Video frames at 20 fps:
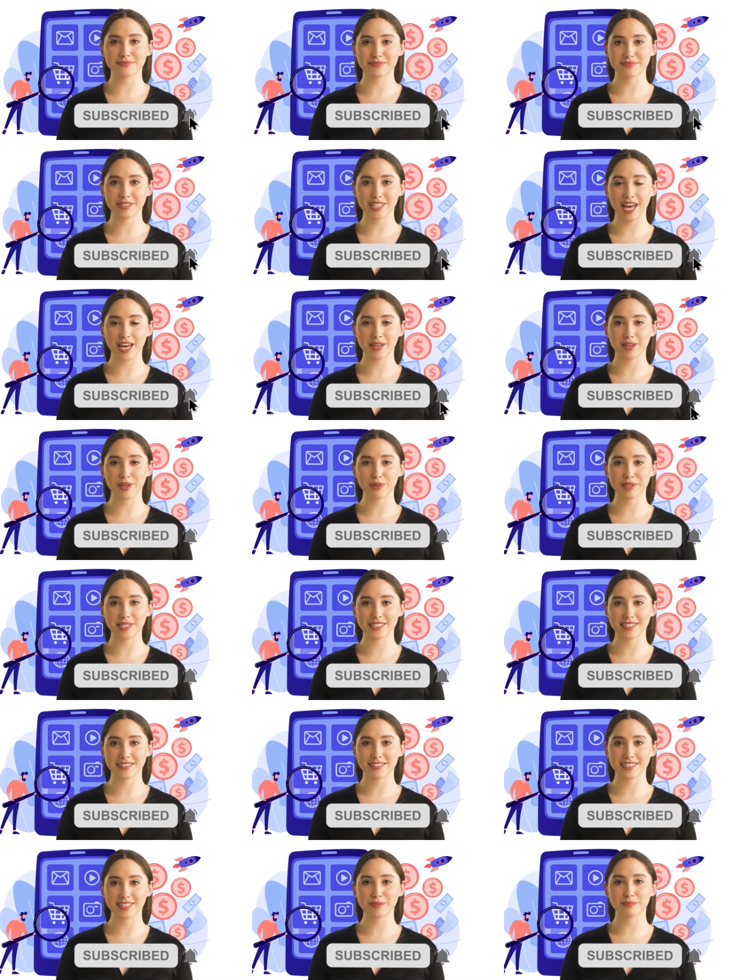Not only
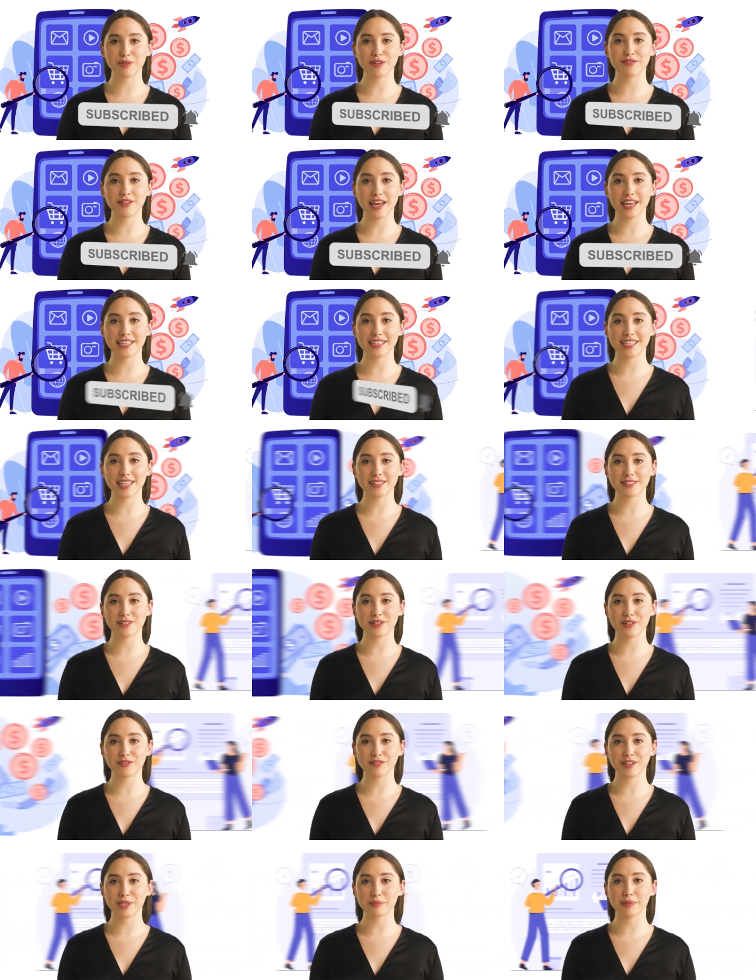does this provide a
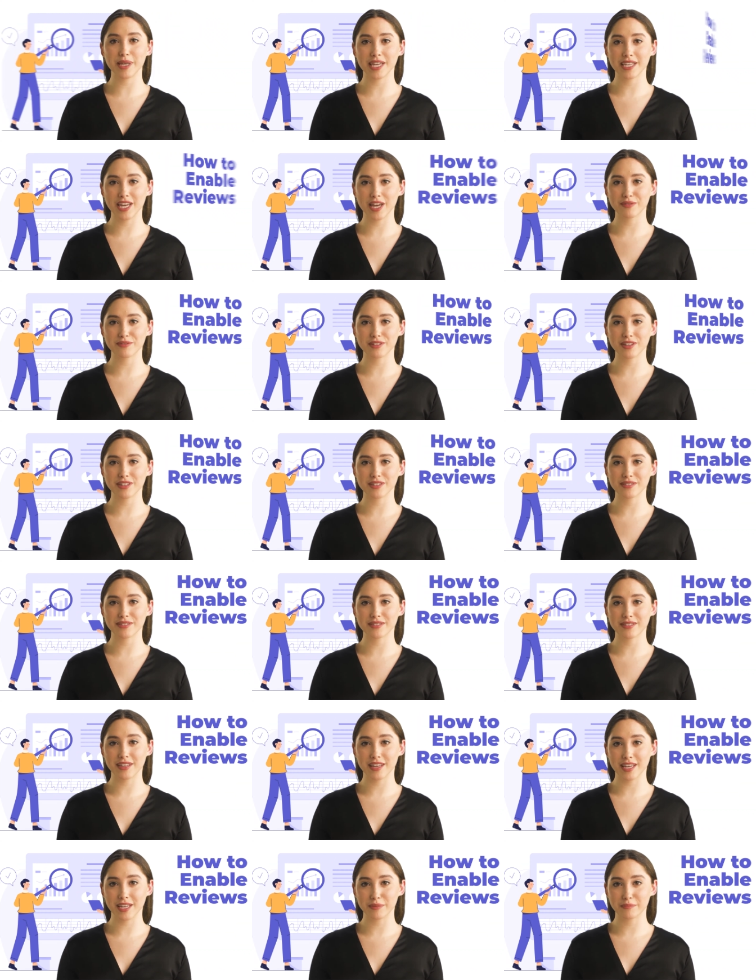customer feedback option,
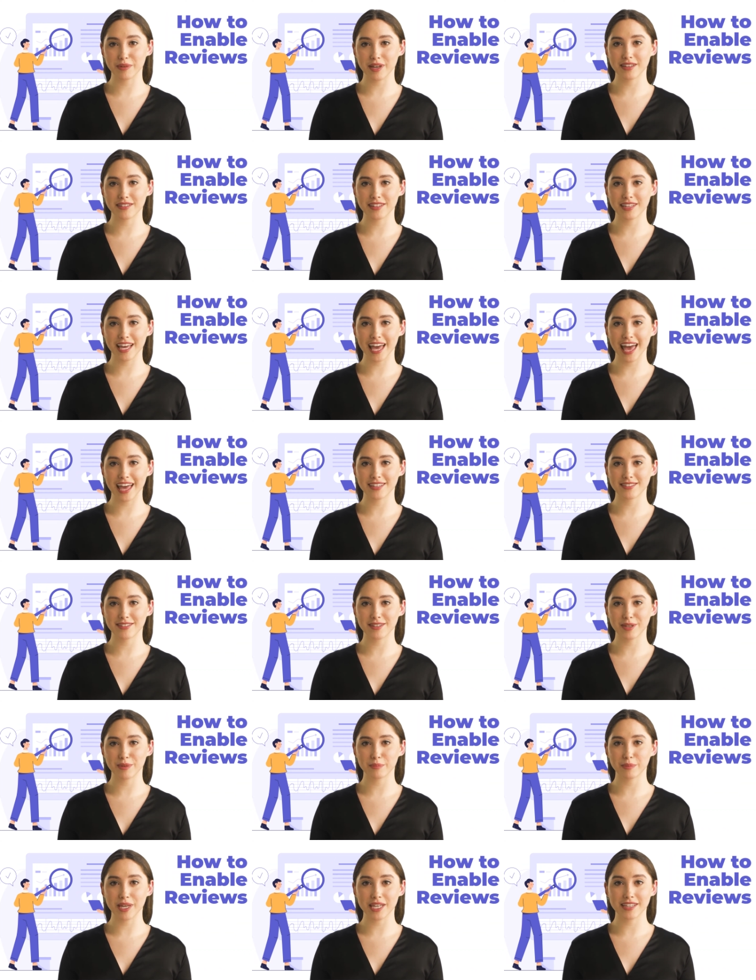but it's an
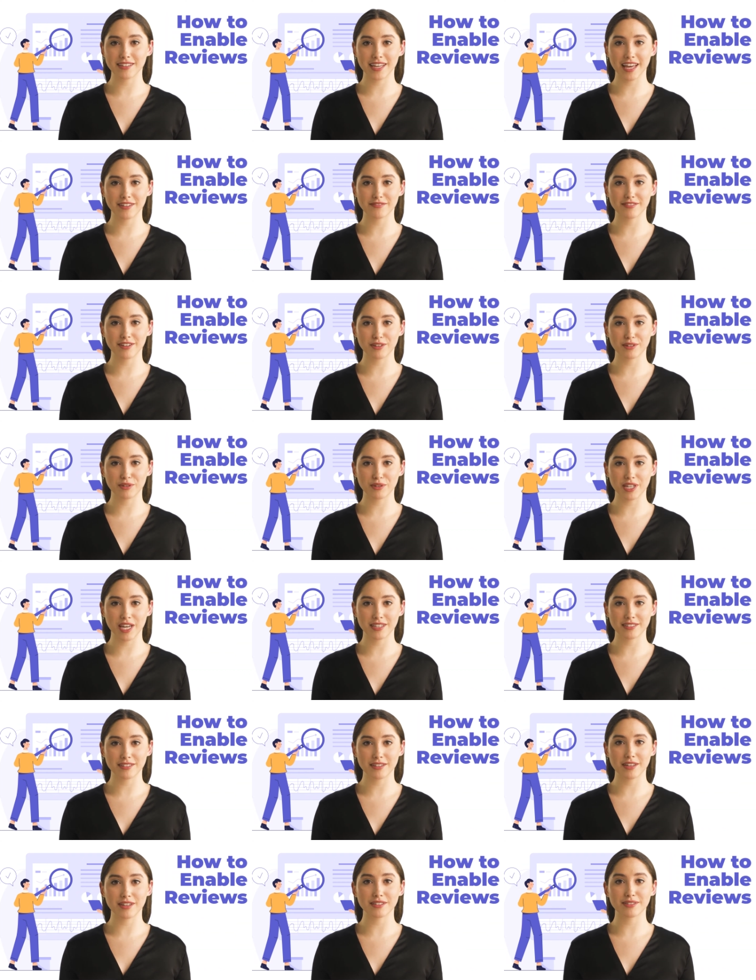excellent way to guide future
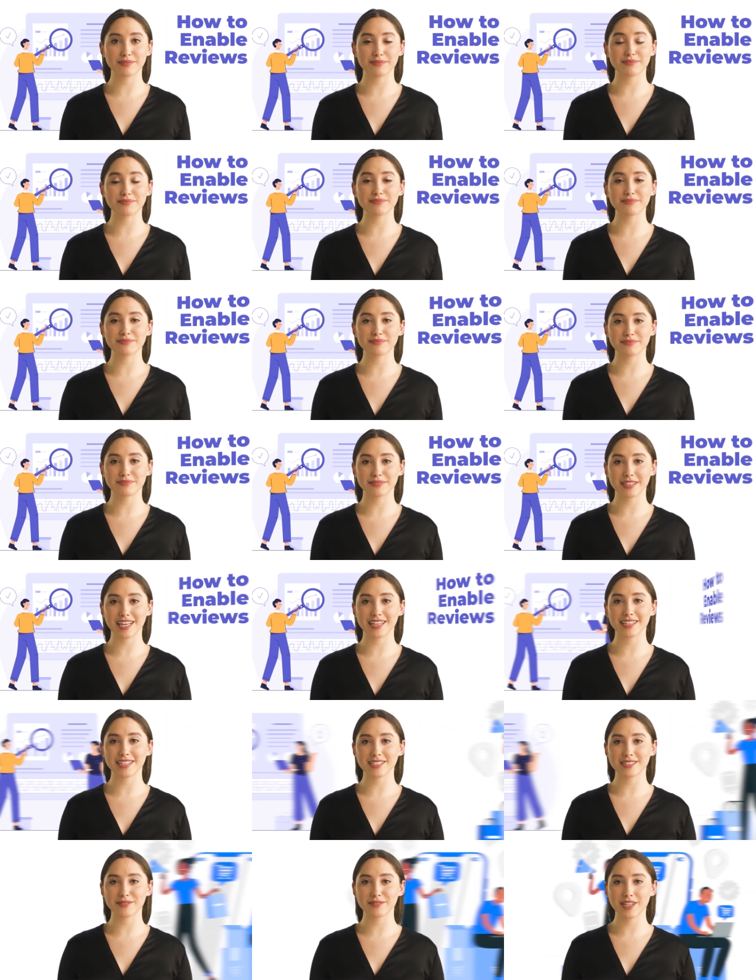customers. In
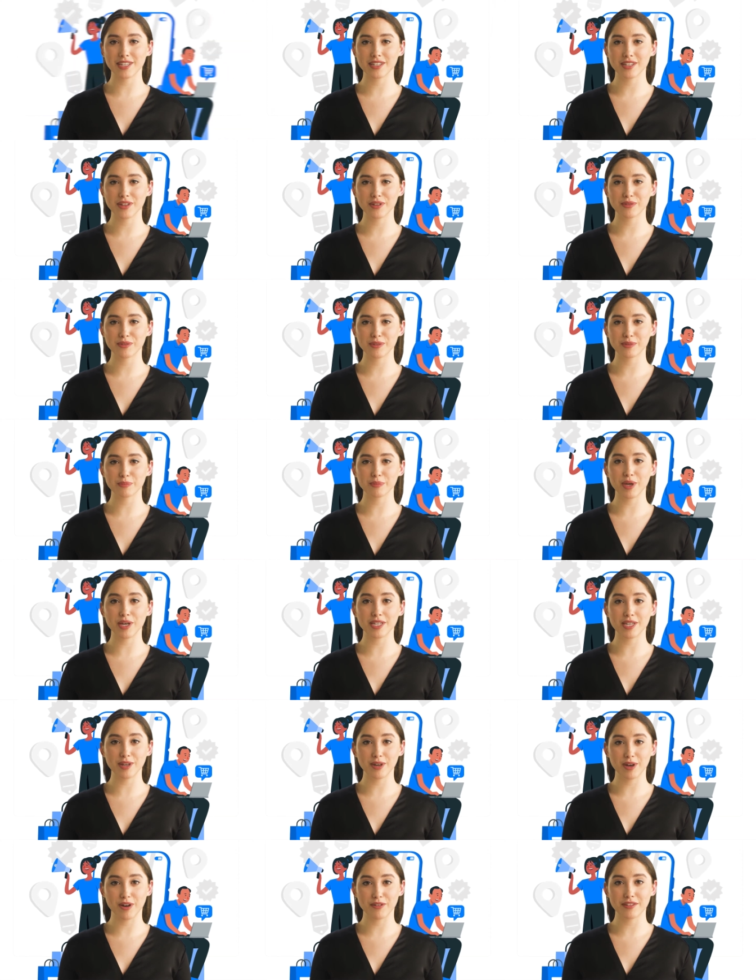this video, we'll
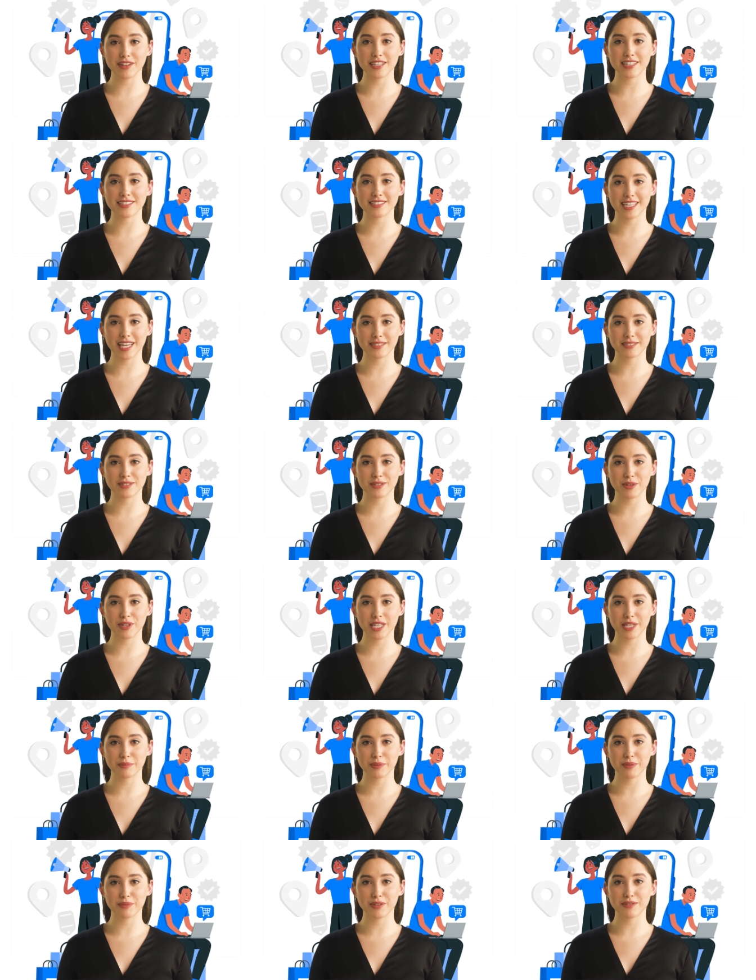go over the steps to
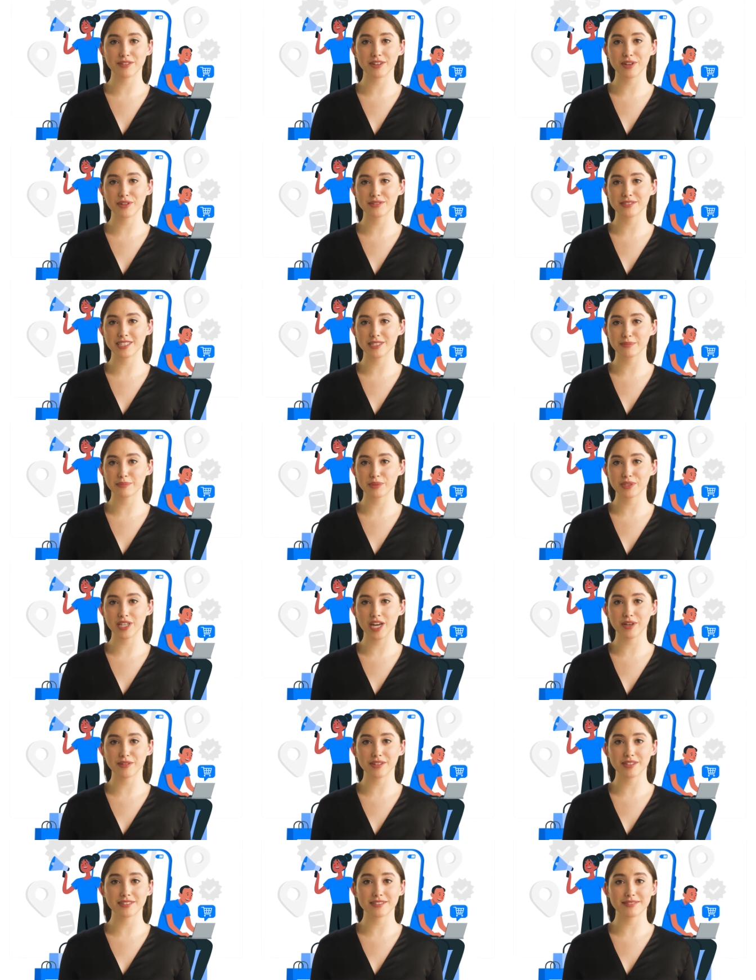enable reviews in
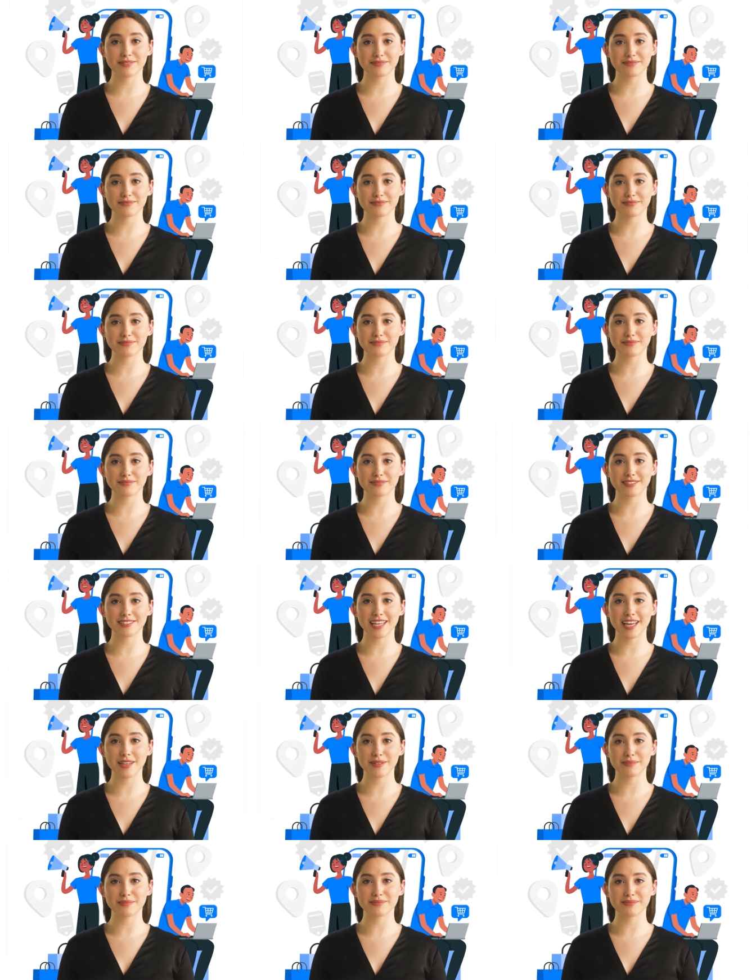WooCommerce.
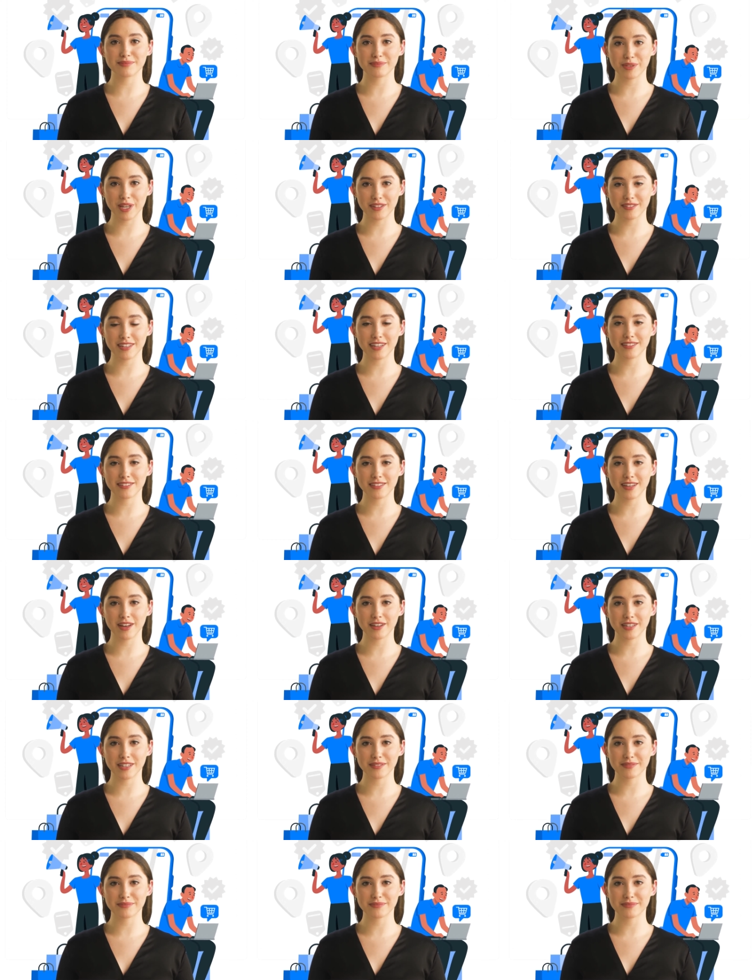So, let's get started.